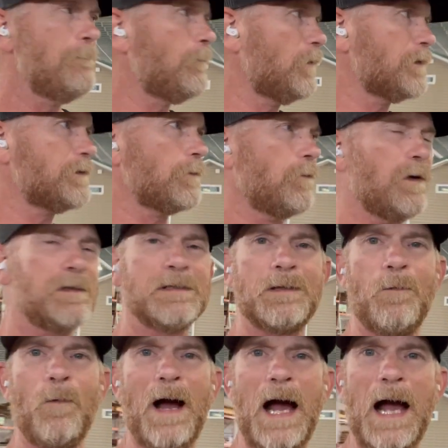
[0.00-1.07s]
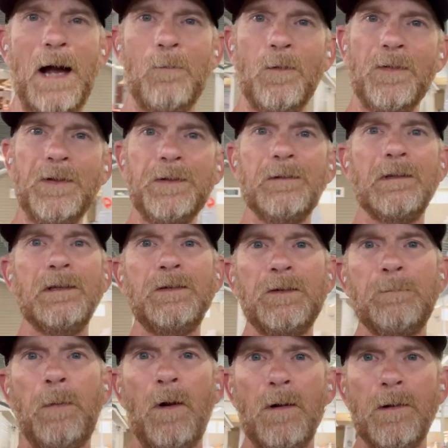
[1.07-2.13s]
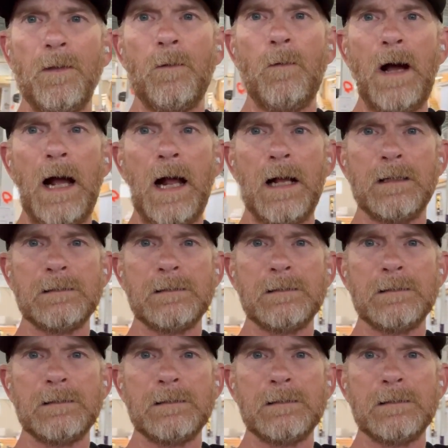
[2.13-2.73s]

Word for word: What's what's the why? Well, th this is part of the why.